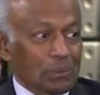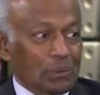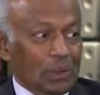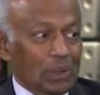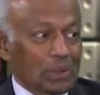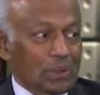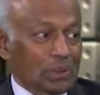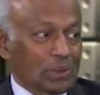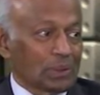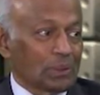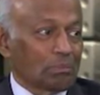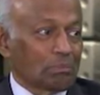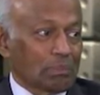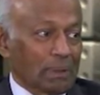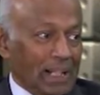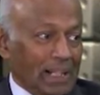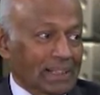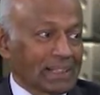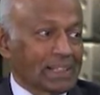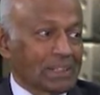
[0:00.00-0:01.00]
was to
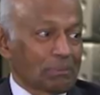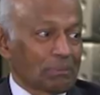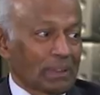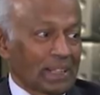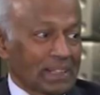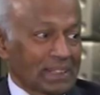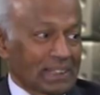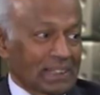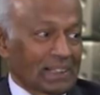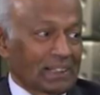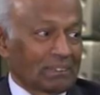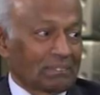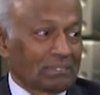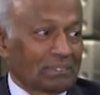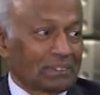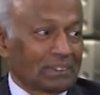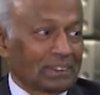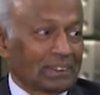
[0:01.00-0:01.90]
practice myself.